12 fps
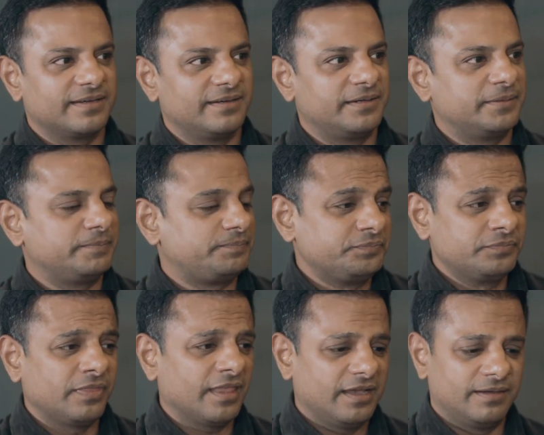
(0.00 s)

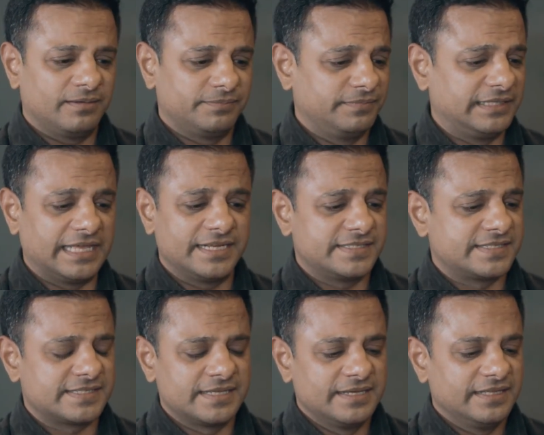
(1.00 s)
there
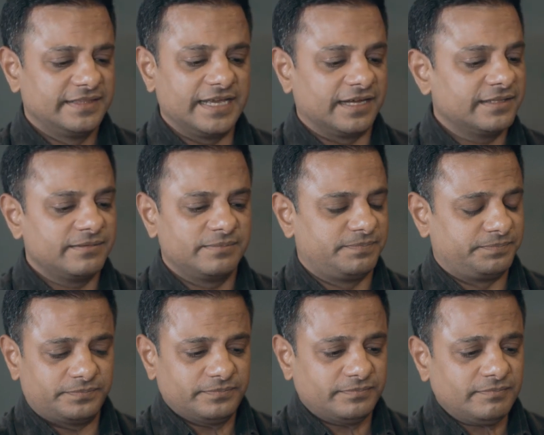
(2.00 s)
is
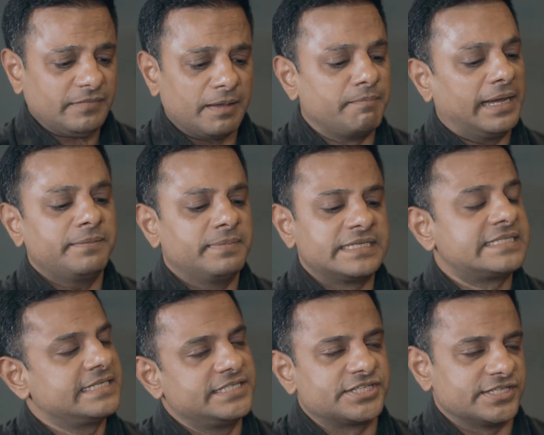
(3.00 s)
my biggest
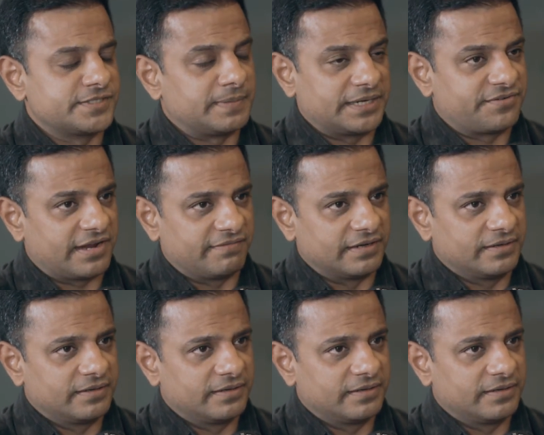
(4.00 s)
teacher is my travel.